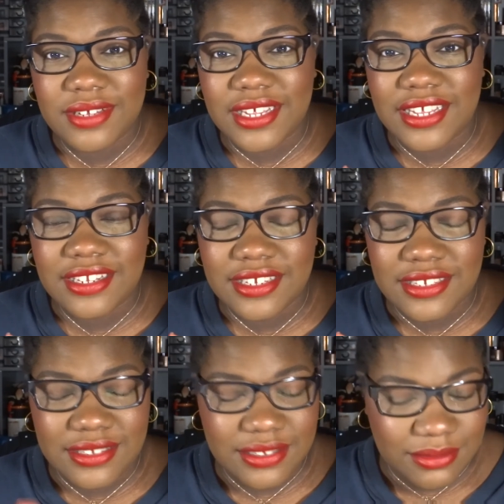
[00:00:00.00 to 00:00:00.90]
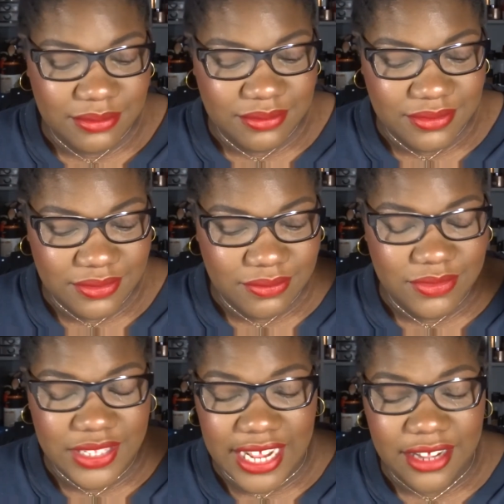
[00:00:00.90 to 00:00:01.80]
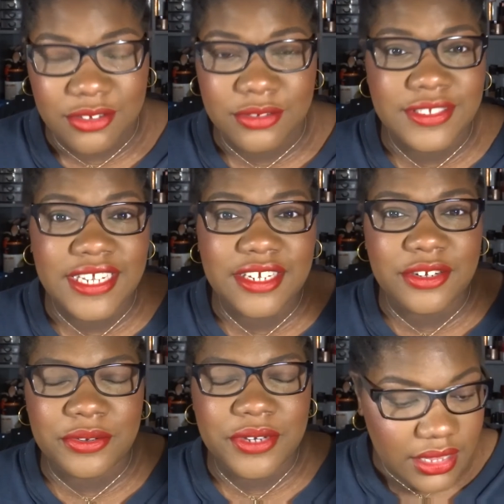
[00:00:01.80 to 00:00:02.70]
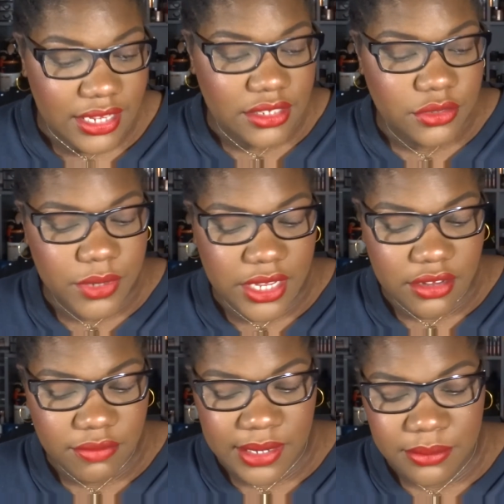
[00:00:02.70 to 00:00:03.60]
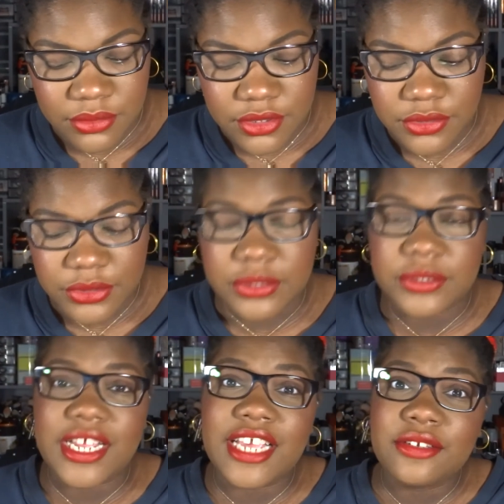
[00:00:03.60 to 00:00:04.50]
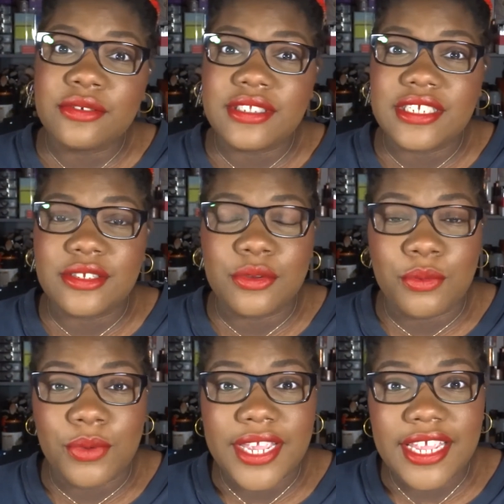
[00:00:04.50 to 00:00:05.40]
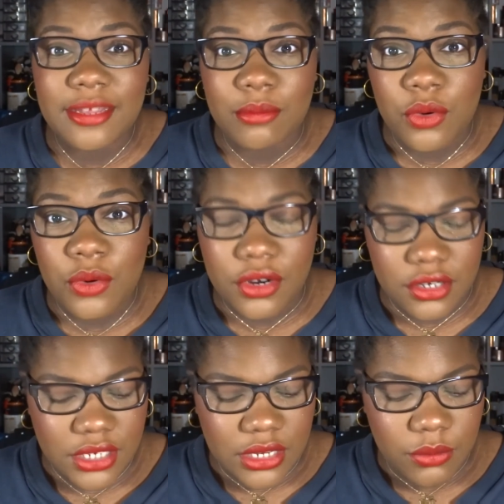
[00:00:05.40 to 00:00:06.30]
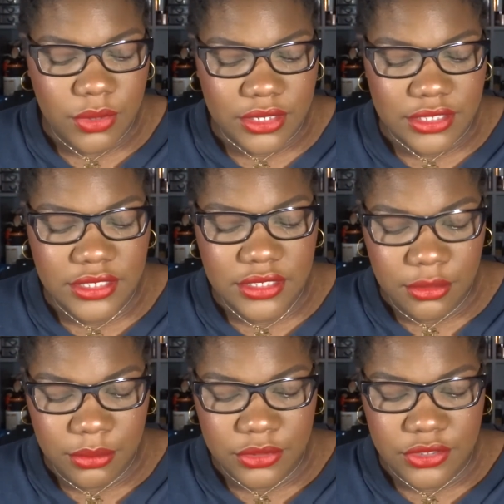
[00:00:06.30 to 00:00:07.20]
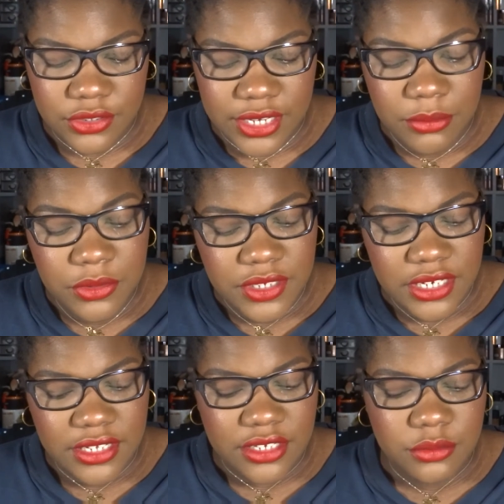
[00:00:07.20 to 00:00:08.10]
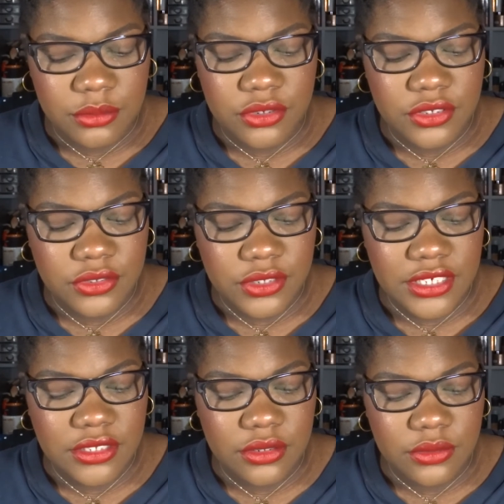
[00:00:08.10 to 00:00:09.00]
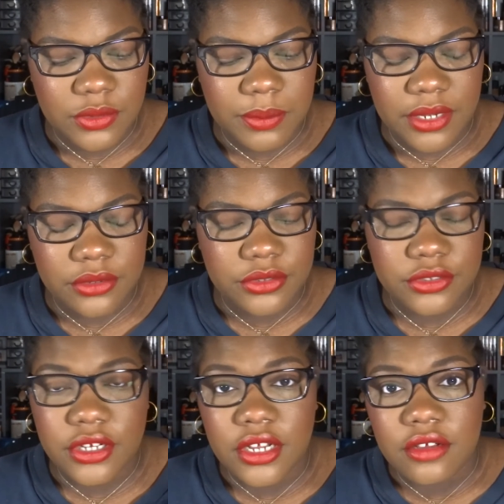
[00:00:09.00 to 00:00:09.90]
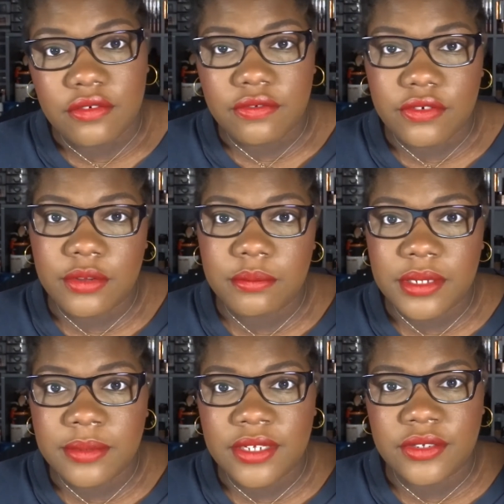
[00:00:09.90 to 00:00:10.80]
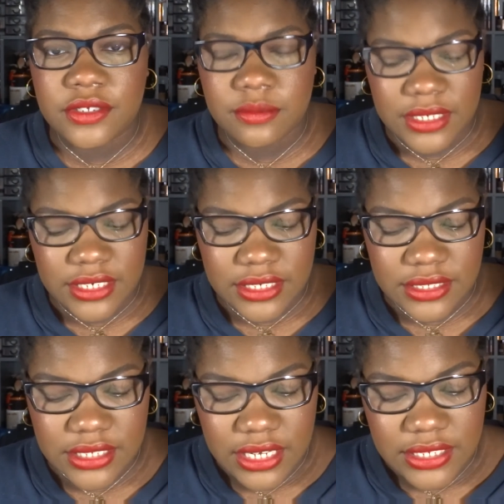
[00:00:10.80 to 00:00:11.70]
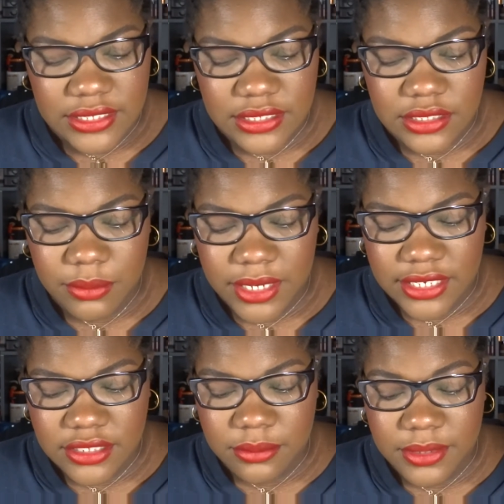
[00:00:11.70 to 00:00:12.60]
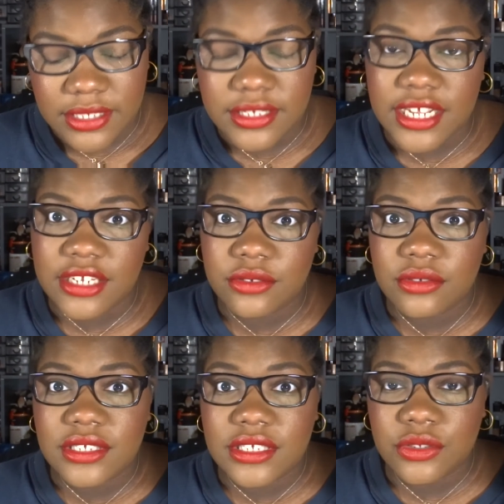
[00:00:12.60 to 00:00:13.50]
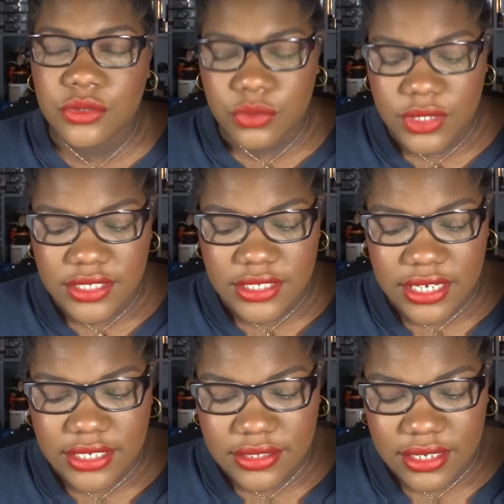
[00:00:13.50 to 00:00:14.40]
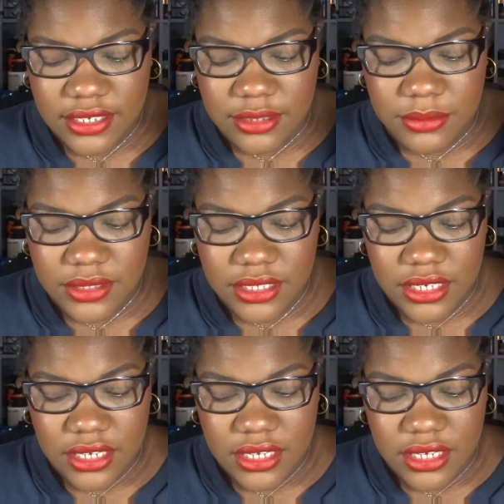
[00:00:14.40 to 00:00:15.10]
in this container. Next, we have my bronzer. I used it way more. Well, it's not a bronzer. I'm using it as a bronzer. It's loose powder from Baby Cosmetics. Since my last update, I used it 29 times.